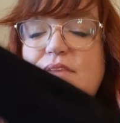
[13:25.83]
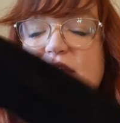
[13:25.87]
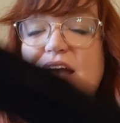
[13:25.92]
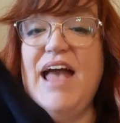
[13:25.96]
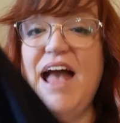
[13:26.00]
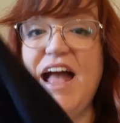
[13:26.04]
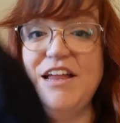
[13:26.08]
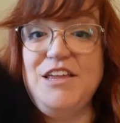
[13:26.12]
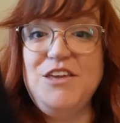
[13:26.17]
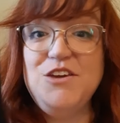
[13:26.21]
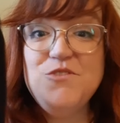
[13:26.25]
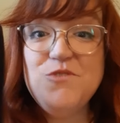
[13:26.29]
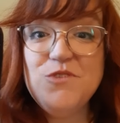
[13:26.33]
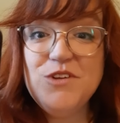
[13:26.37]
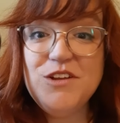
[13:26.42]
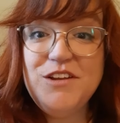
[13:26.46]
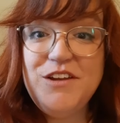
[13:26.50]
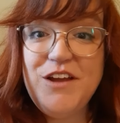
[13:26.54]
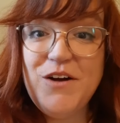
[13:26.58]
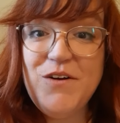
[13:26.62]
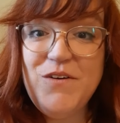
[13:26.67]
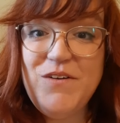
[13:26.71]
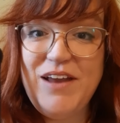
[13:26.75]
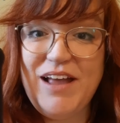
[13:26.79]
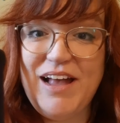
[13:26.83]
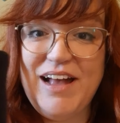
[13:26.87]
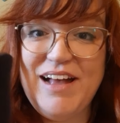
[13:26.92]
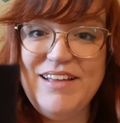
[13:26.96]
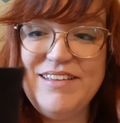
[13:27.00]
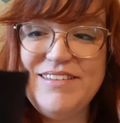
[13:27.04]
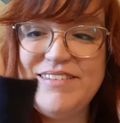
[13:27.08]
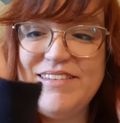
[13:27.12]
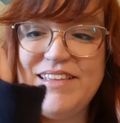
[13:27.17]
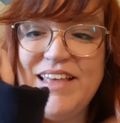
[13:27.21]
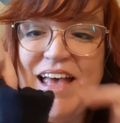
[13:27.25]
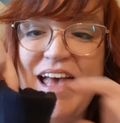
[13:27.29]
And you will
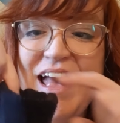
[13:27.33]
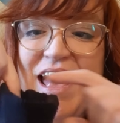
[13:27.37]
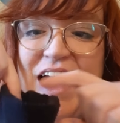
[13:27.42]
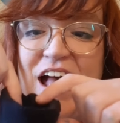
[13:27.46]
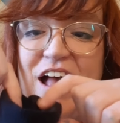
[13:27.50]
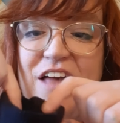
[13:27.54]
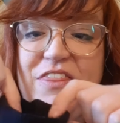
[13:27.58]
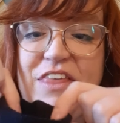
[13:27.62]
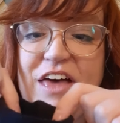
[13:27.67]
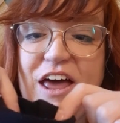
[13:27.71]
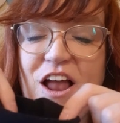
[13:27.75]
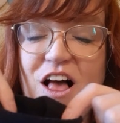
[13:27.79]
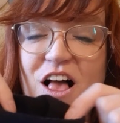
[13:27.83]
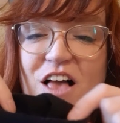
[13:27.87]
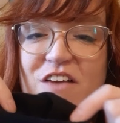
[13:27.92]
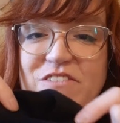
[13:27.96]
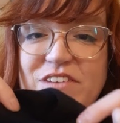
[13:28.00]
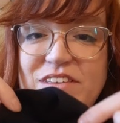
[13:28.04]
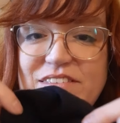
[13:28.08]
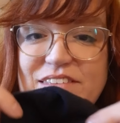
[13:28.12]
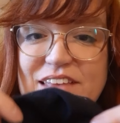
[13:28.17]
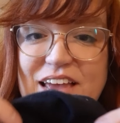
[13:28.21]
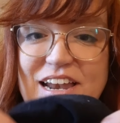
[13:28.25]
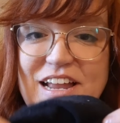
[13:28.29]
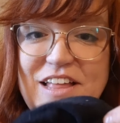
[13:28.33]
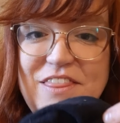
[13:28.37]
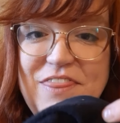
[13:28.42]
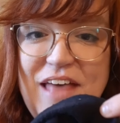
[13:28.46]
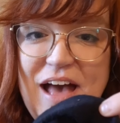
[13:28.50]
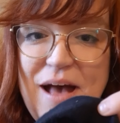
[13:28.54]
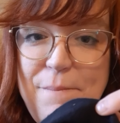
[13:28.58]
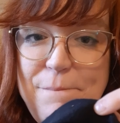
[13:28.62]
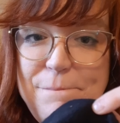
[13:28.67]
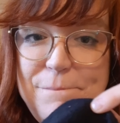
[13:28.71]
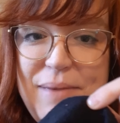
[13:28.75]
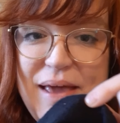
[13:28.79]
notice that all of a sudden
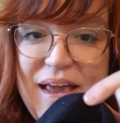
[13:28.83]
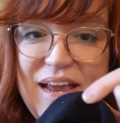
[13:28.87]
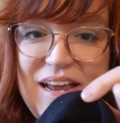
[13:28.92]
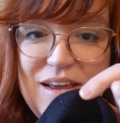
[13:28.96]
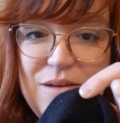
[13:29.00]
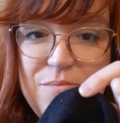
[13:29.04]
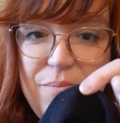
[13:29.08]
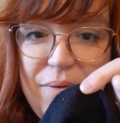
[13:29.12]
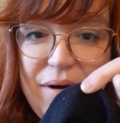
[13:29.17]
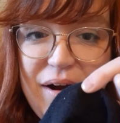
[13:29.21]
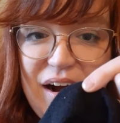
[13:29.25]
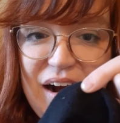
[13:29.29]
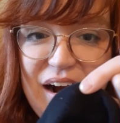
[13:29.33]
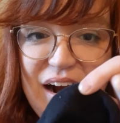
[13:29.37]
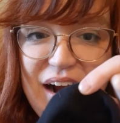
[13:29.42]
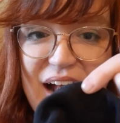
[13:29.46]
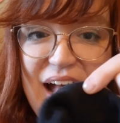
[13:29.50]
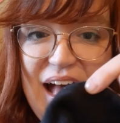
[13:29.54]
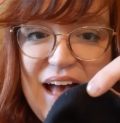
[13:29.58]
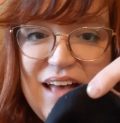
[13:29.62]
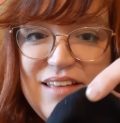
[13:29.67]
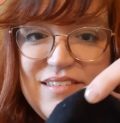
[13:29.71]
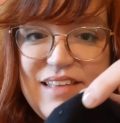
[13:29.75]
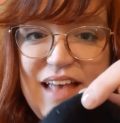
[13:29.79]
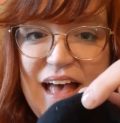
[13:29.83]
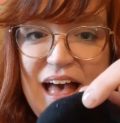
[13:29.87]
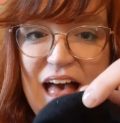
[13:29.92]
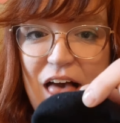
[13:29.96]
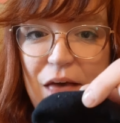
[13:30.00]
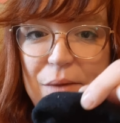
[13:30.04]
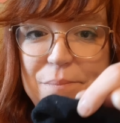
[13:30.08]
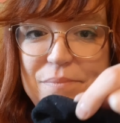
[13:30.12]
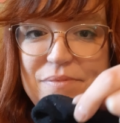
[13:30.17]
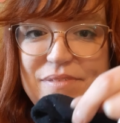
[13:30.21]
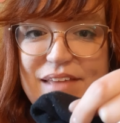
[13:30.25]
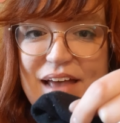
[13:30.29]
that paper has
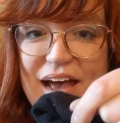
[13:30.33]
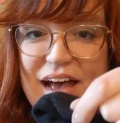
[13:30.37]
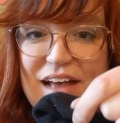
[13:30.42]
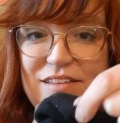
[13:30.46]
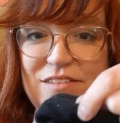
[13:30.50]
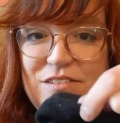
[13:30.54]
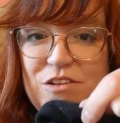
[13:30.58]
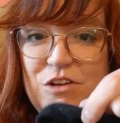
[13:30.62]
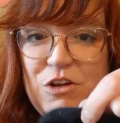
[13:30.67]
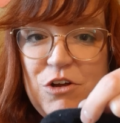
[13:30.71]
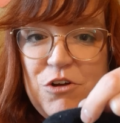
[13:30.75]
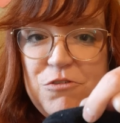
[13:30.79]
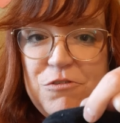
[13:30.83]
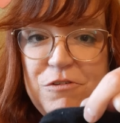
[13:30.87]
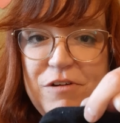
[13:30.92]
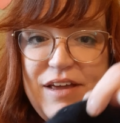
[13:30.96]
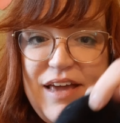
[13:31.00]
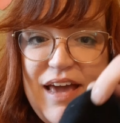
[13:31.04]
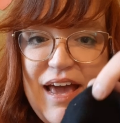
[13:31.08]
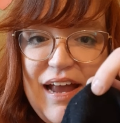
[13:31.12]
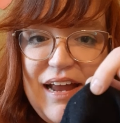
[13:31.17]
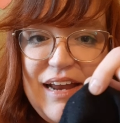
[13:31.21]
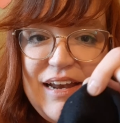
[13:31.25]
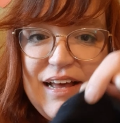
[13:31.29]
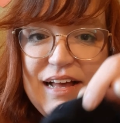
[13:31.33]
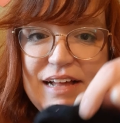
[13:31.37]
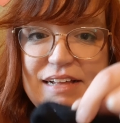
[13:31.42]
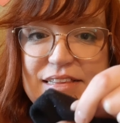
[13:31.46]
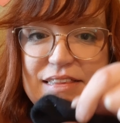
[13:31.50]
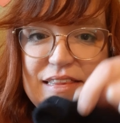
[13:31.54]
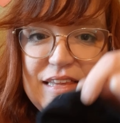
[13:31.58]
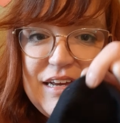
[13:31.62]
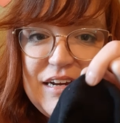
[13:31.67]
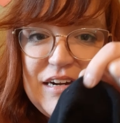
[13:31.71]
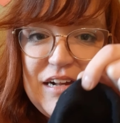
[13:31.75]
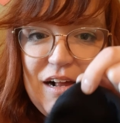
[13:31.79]
helped us create a
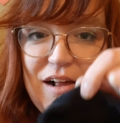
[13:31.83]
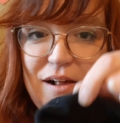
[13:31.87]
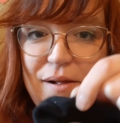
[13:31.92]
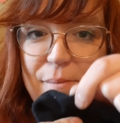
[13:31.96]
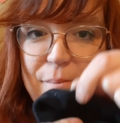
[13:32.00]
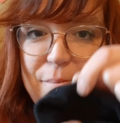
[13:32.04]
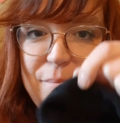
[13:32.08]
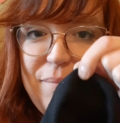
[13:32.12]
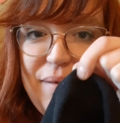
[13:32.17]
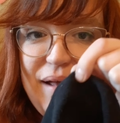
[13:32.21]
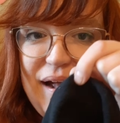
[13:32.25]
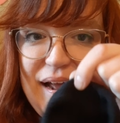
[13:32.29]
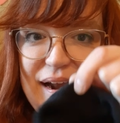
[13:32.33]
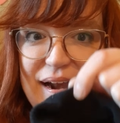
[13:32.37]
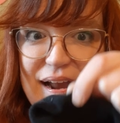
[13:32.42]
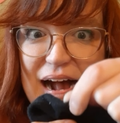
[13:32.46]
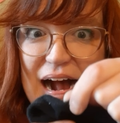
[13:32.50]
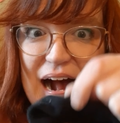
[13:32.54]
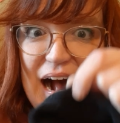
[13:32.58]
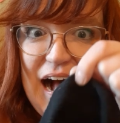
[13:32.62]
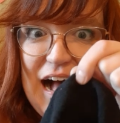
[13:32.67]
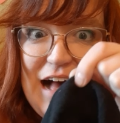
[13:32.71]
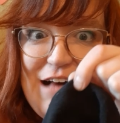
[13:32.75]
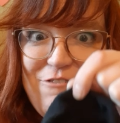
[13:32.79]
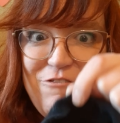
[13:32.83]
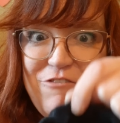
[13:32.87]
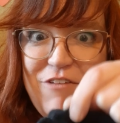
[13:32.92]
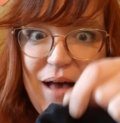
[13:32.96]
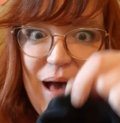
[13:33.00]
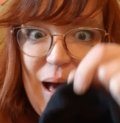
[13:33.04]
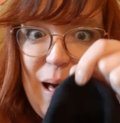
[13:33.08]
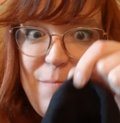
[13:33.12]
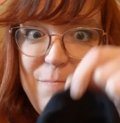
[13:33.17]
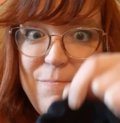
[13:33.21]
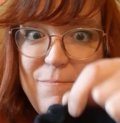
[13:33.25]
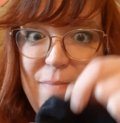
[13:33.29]
little bit of
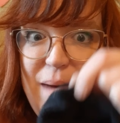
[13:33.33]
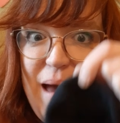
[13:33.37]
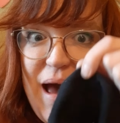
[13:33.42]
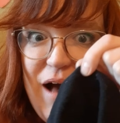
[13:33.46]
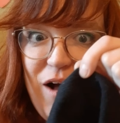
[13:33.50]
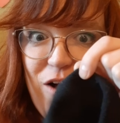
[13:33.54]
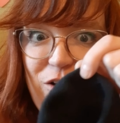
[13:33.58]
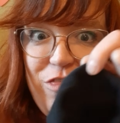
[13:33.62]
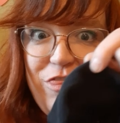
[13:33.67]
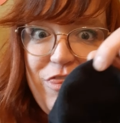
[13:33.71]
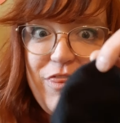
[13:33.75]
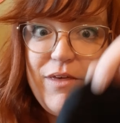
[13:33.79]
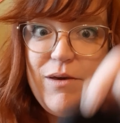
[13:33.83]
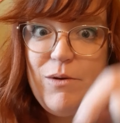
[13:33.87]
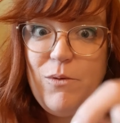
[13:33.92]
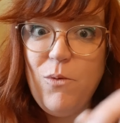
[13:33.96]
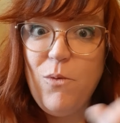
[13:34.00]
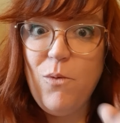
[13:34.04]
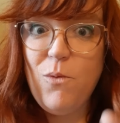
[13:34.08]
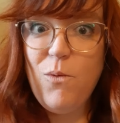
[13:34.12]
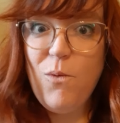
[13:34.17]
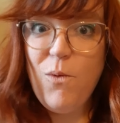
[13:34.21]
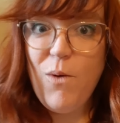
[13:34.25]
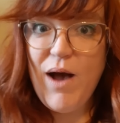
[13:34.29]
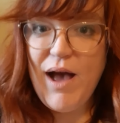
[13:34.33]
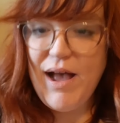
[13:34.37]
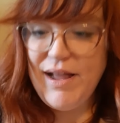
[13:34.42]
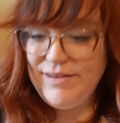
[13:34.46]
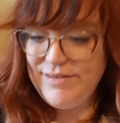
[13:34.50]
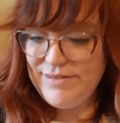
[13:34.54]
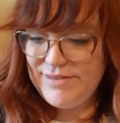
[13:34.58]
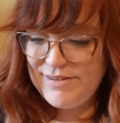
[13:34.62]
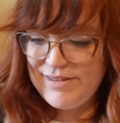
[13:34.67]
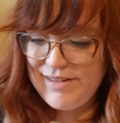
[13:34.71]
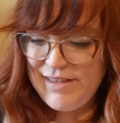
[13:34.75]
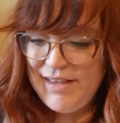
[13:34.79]
a mouth.
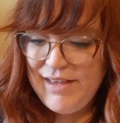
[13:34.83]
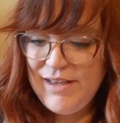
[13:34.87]
What?